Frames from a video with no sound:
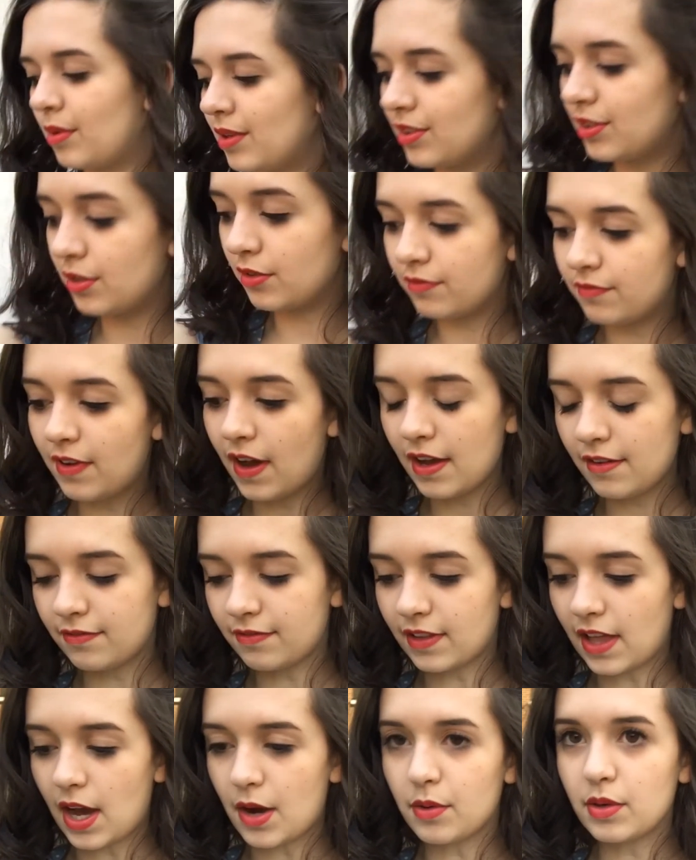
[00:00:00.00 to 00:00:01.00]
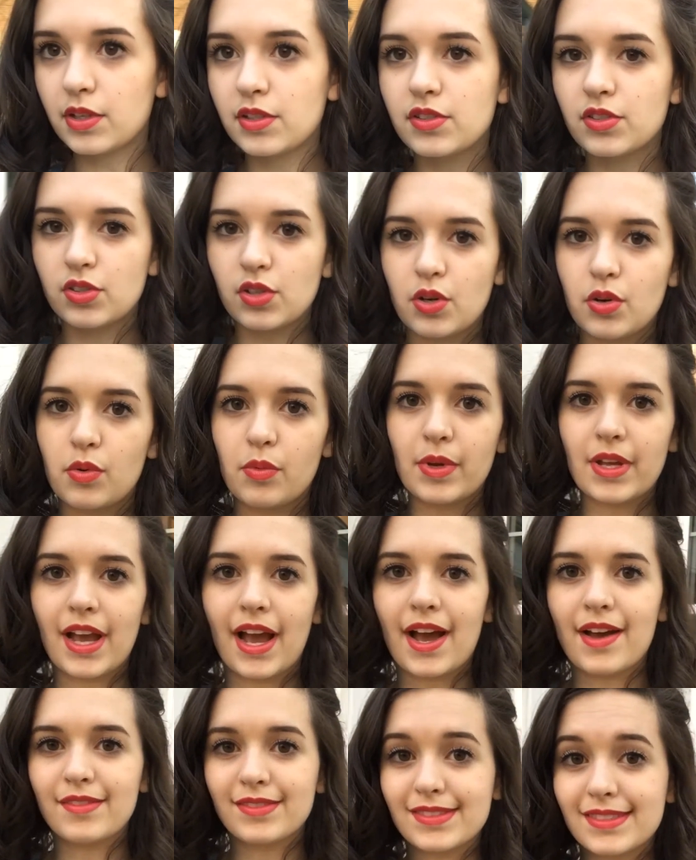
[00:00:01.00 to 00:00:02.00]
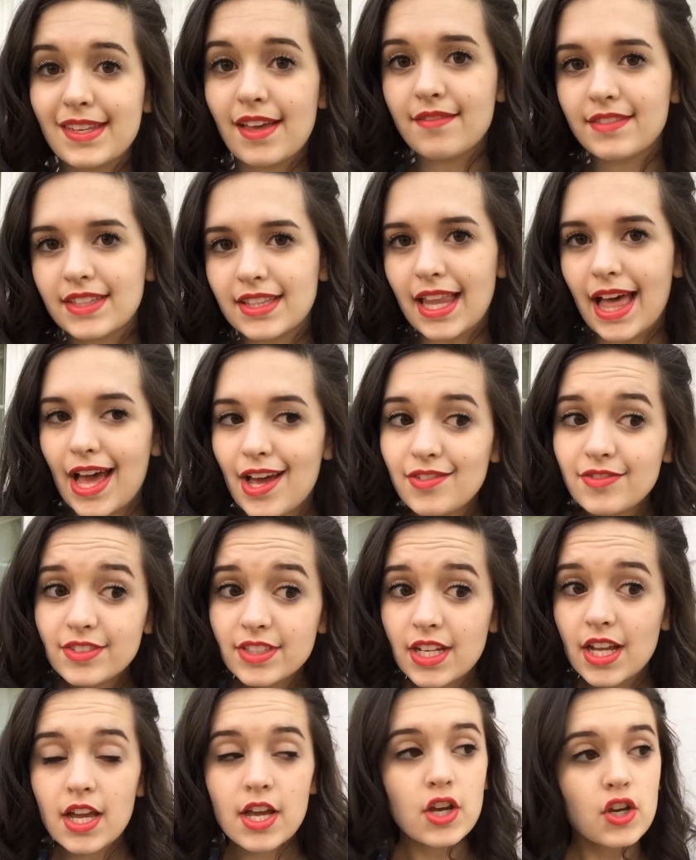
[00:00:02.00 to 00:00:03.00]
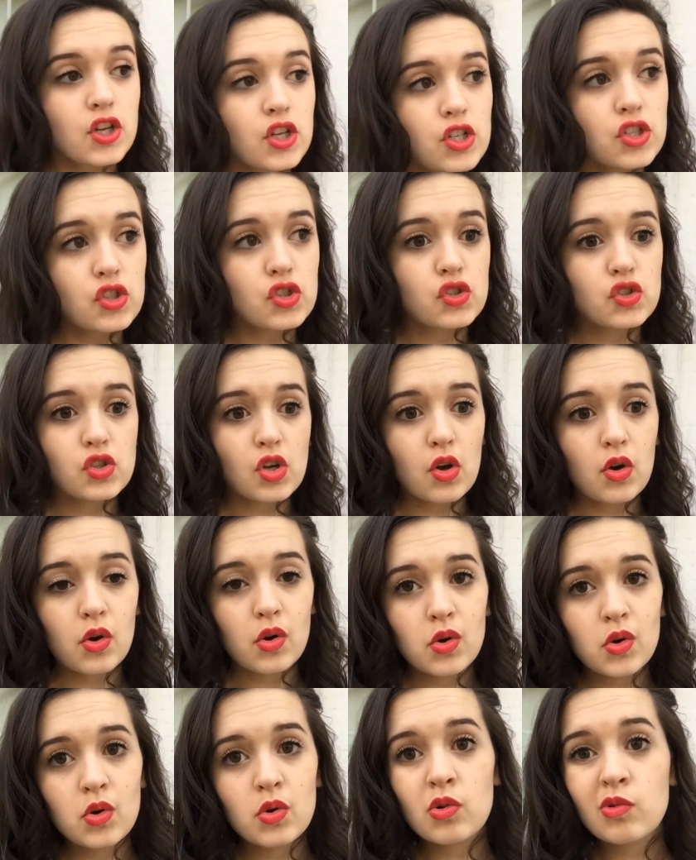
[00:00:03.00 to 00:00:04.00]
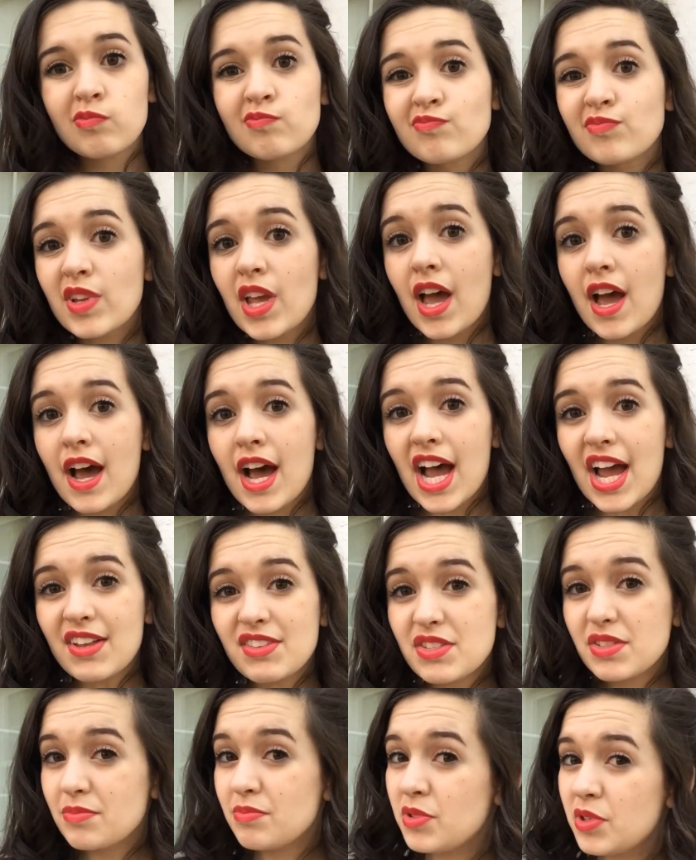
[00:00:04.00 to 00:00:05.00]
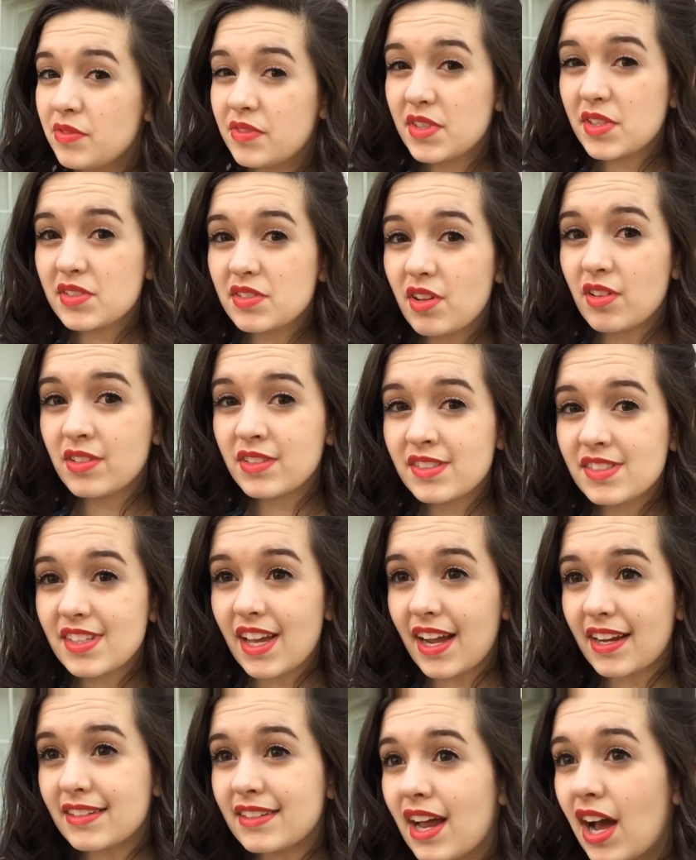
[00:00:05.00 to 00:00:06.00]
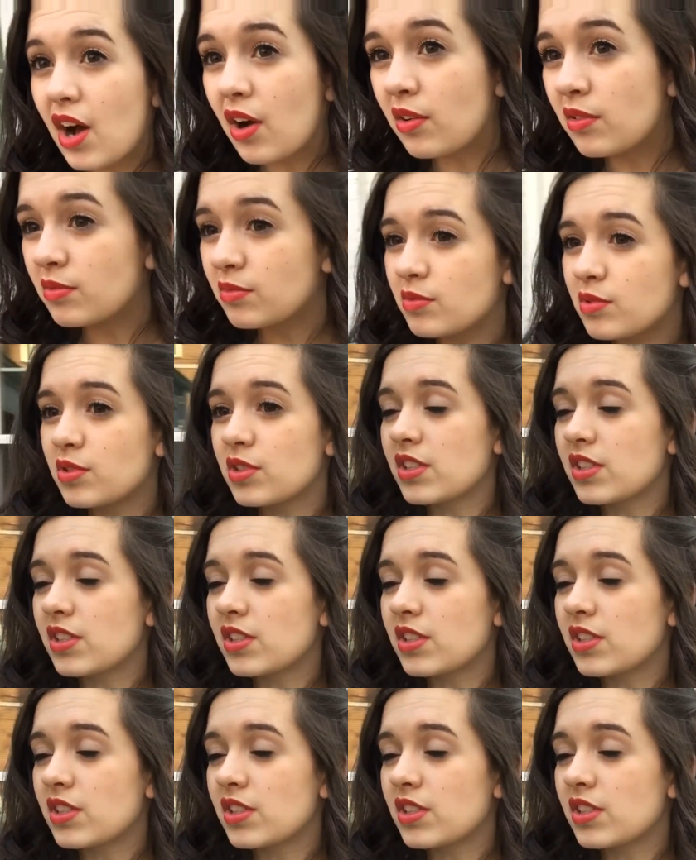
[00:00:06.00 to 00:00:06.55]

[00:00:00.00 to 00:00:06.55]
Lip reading: went through 5 flowers, so we have 7 left. So I have to move this all inside now. We'll